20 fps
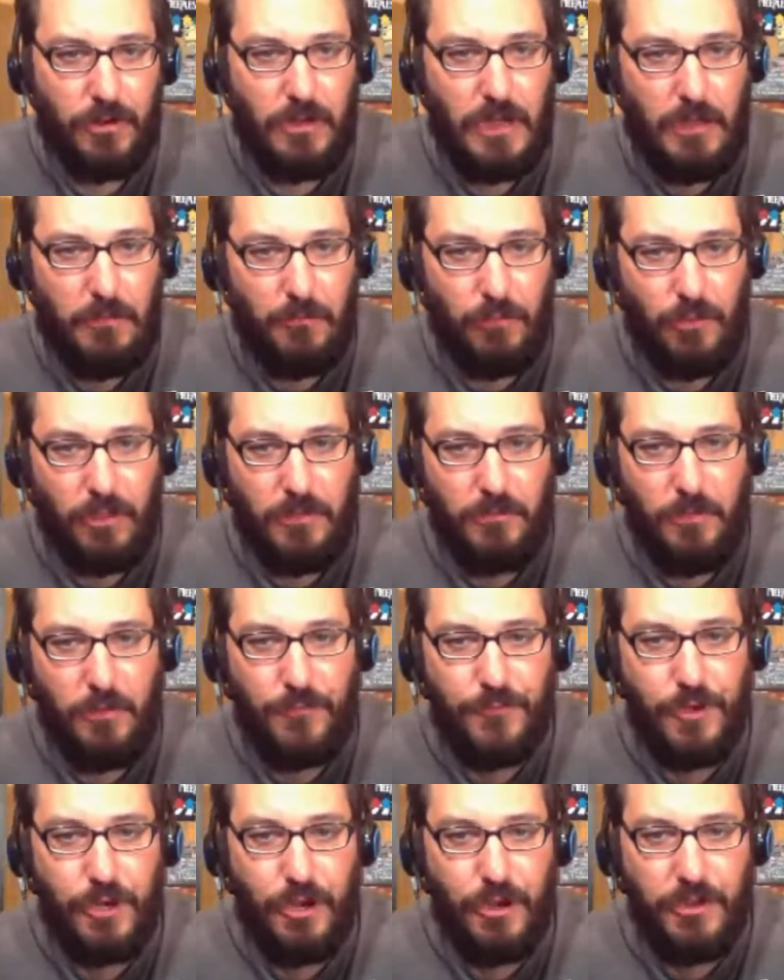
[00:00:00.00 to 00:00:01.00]
I'm Roll and Move
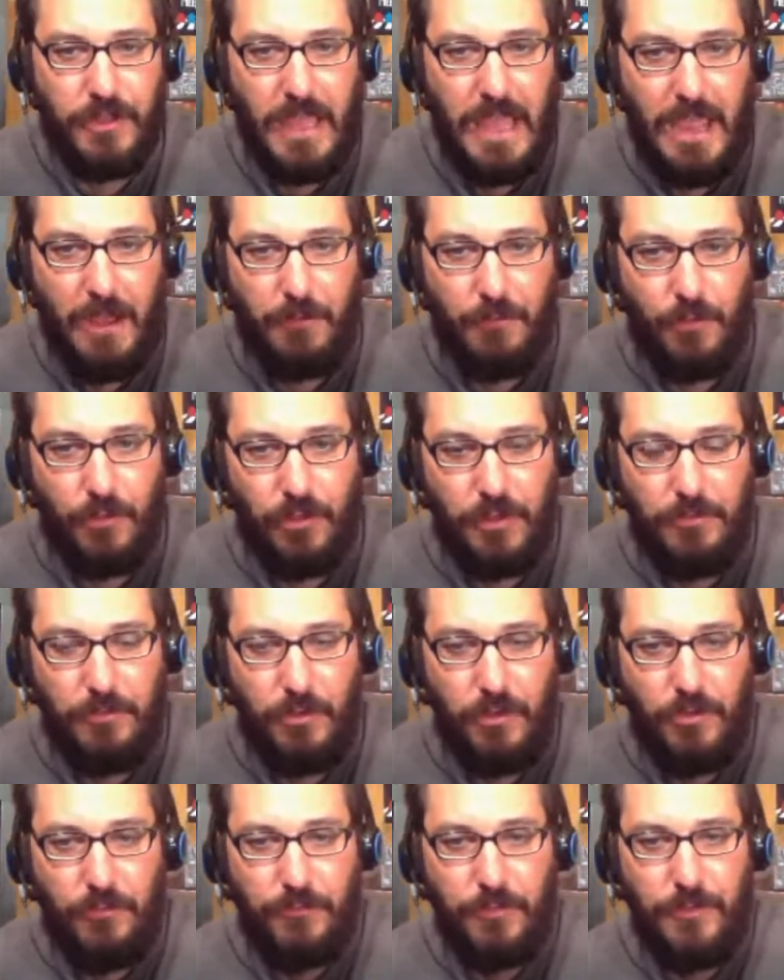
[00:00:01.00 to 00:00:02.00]
Kirk at Roll and
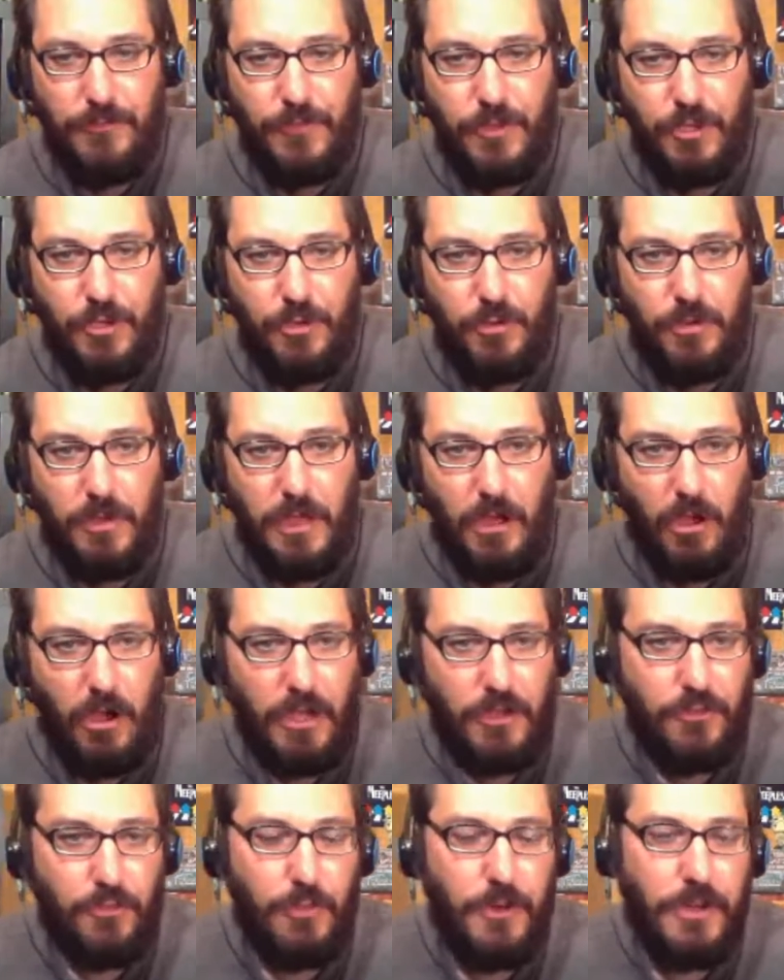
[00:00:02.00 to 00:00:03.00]
Move Review
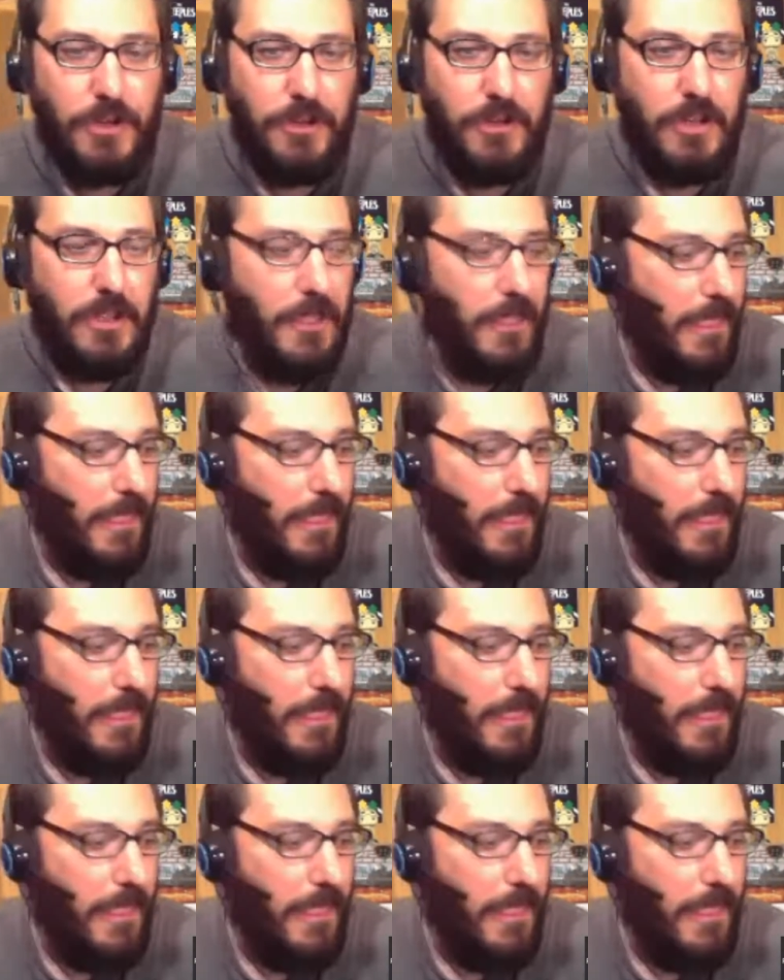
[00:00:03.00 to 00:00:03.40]
on Twitter.